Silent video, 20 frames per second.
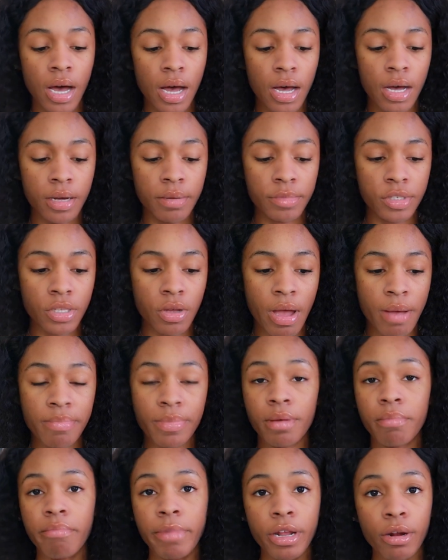Um, so
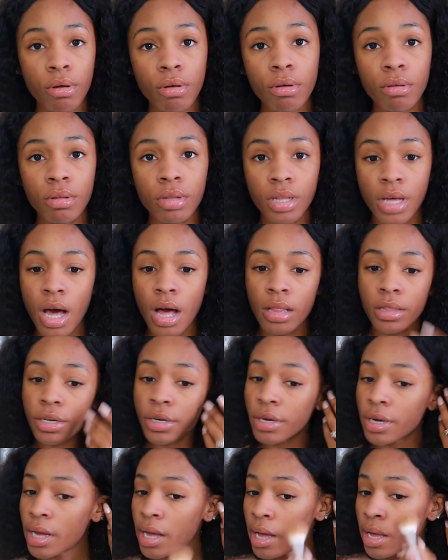I'm the middle
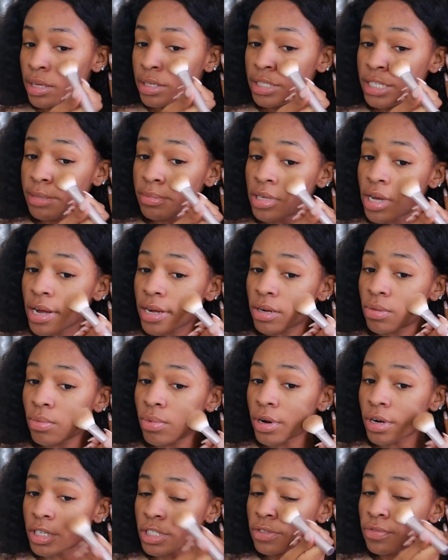color. Deep dark
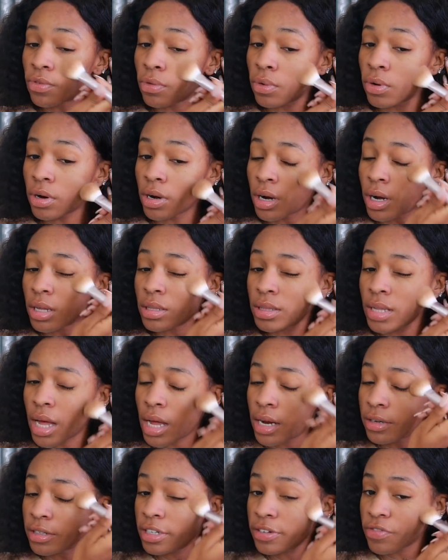works for a
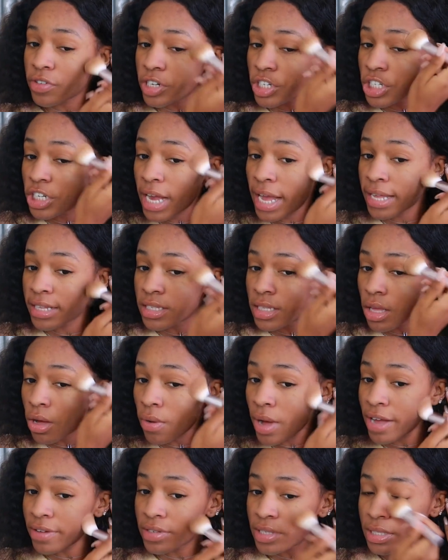lot of different shades
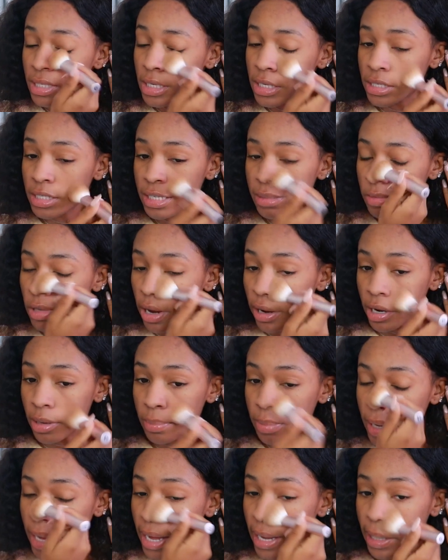though. I've seen deep dark
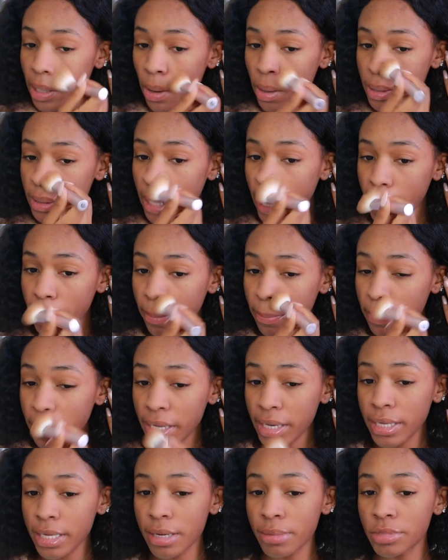applied on like
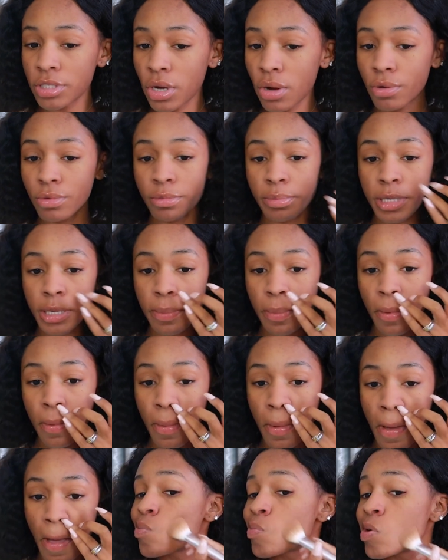medium tone
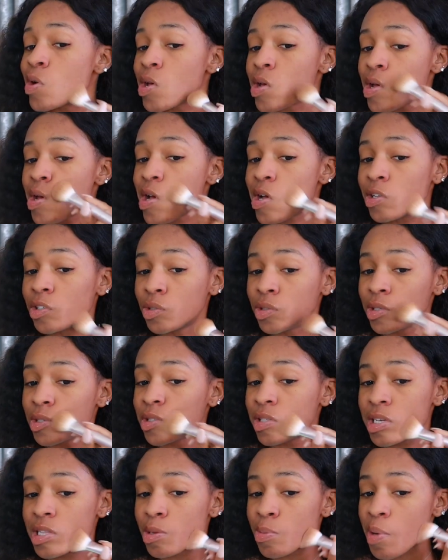people, but as you
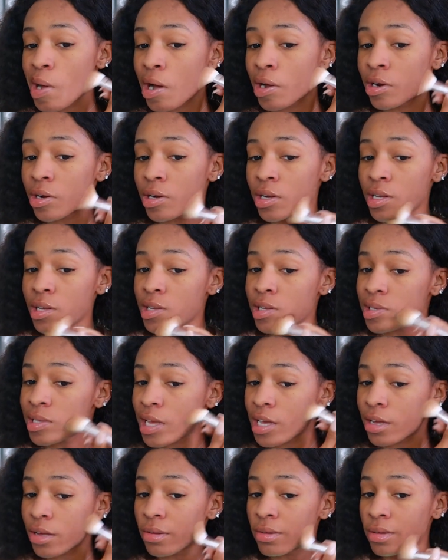can see, the powder is
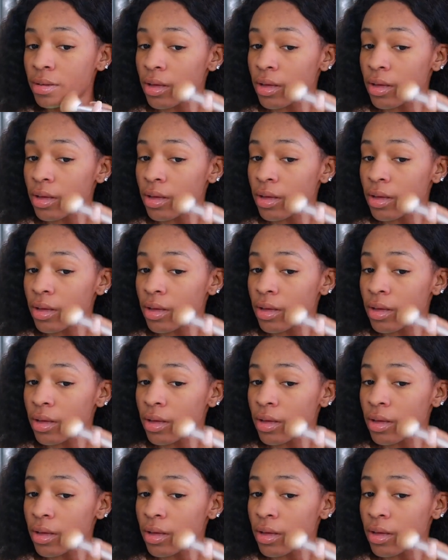like